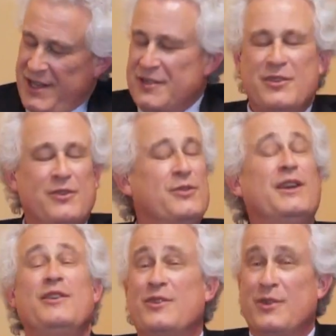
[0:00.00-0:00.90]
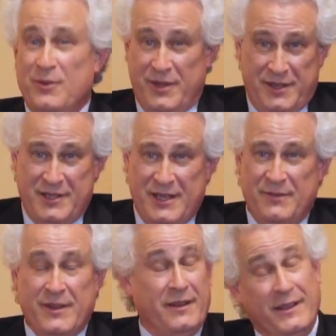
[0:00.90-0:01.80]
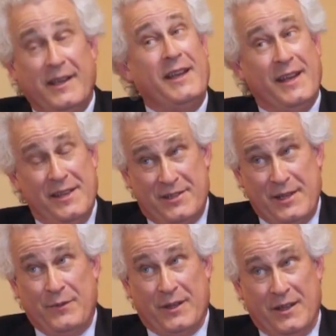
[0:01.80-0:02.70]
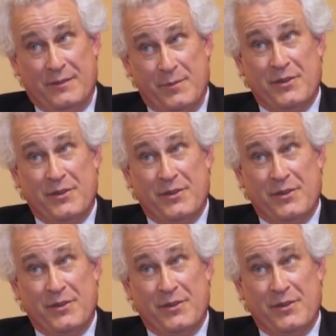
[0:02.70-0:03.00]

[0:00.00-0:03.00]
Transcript: Yes, you can do this, you know, and it's difficult.